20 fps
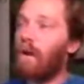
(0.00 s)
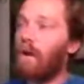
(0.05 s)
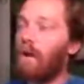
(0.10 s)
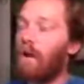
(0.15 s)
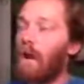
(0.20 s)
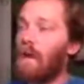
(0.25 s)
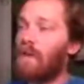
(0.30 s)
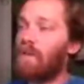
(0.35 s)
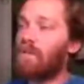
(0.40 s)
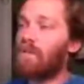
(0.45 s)

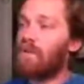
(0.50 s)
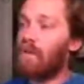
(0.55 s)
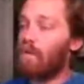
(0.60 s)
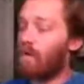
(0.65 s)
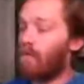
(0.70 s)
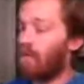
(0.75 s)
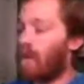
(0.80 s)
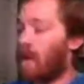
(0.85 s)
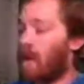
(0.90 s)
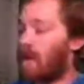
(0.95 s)
All right. So
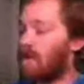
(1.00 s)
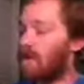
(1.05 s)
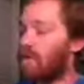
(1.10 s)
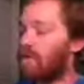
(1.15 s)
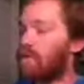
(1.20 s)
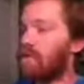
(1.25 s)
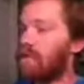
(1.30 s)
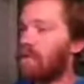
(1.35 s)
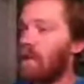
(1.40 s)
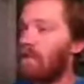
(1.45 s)
if
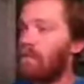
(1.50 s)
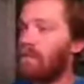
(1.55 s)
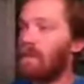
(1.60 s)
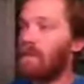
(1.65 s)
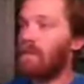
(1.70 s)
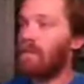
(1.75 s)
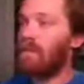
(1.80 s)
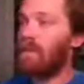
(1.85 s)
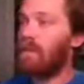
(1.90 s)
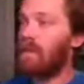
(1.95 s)
I type
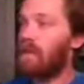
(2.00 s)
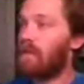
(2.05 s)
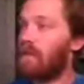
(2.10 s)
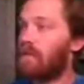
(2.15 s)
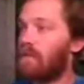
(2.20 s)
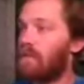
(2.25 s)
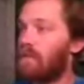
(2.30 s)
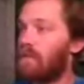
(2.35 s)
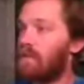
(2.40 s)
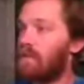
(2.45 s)
in
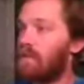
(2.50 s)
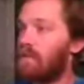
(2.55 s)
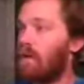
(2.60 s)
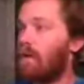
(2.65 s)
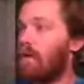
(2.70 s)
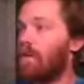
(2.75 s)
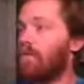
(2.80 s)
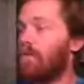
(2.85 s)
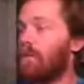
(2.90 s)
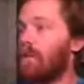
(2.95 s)
this,
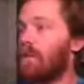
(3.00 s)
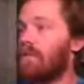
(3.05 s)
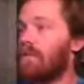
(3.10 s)
or